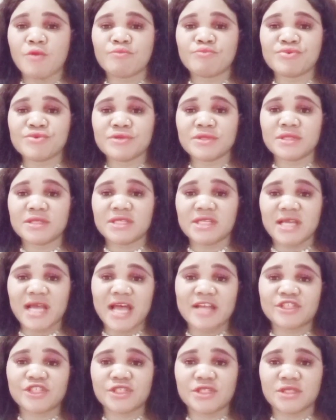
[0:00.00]
put the
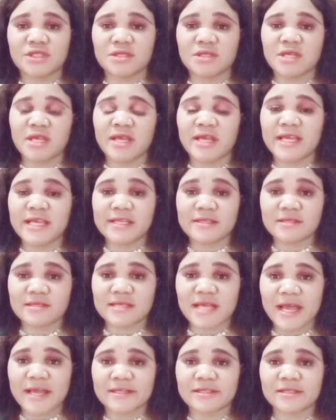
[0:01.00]
ashes
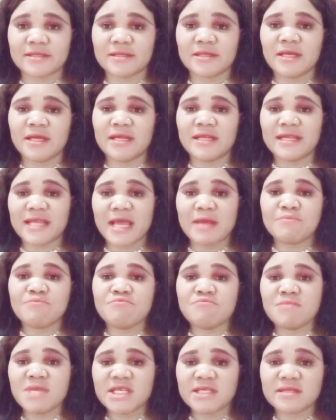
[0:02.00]
inside,
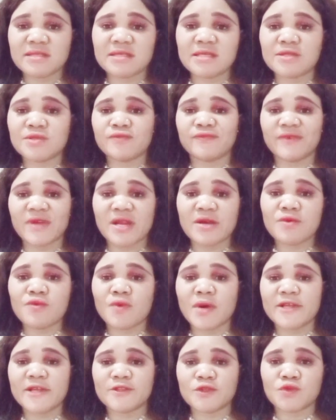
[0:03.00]
then mix it very
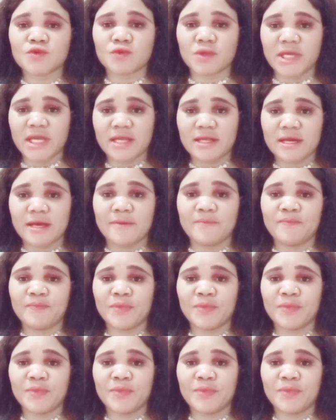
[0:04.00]
well together.